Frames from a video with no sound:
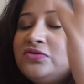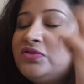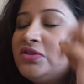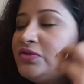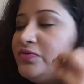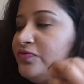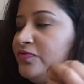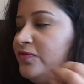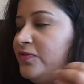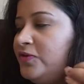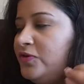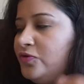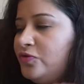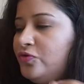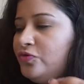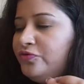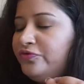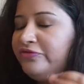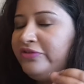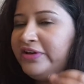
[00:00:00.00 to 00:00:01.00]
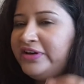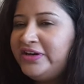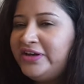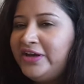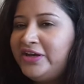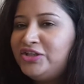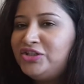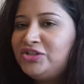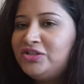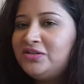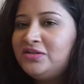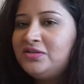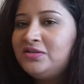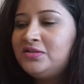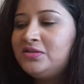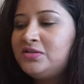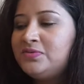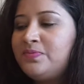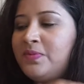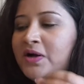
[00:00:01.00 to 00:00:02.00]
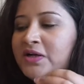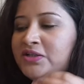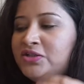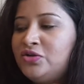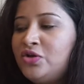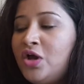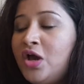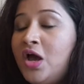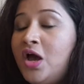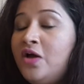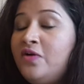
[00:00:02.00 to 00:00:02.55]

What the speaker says: Just few variations, but